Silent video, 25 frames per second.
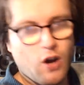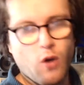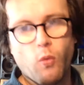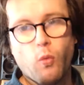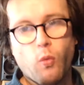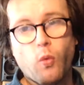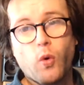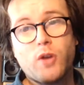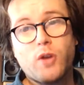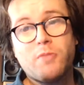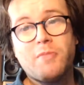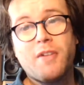
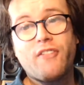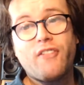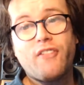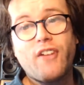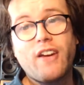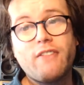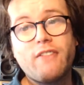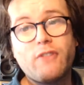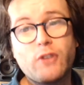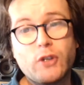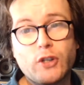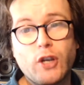One of my
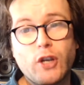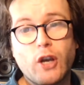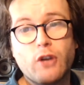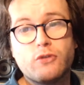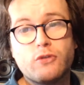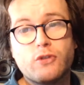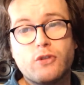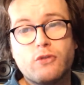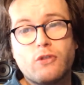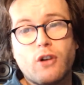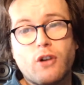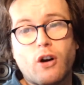favourite
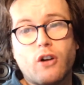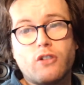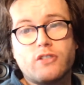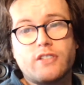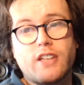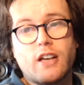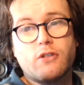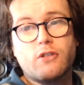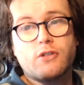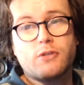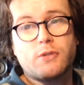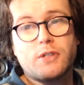go-to
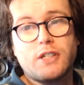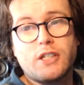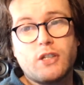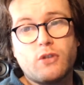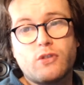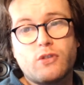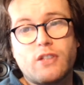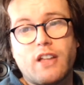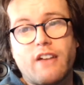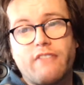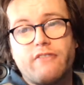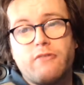cocktails when I
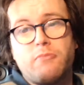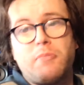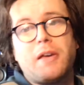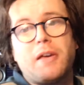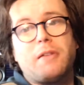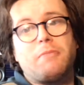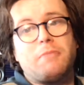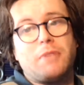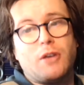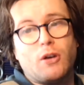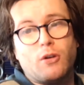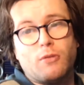used to have a
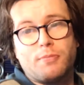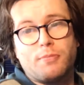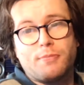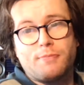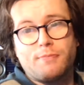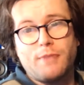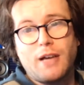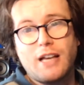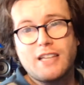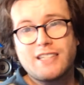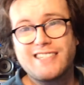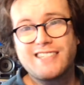pick me up.
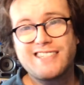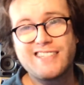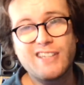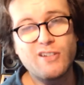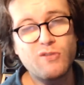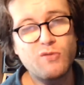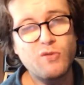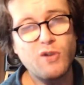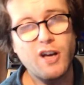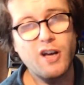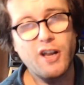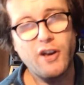I
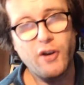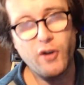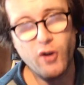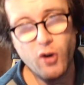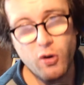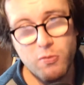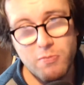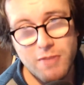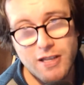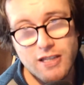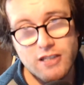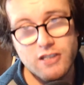still not
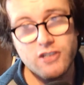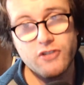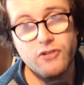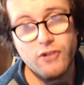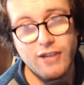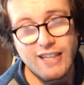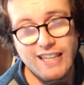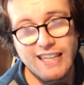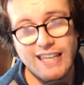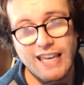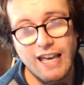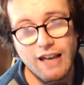meant to
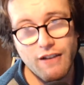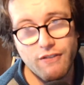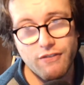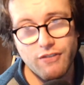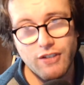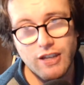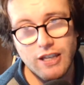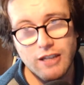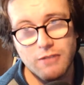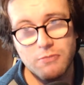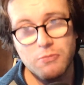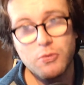drink
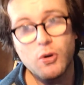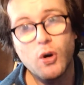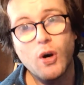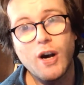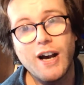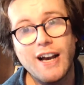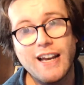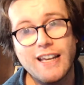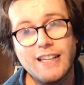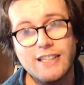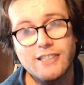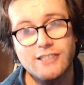caffeine, but
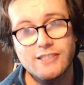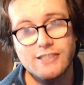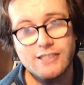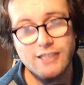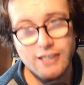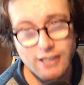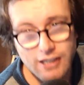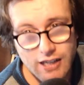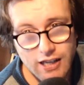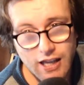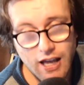I still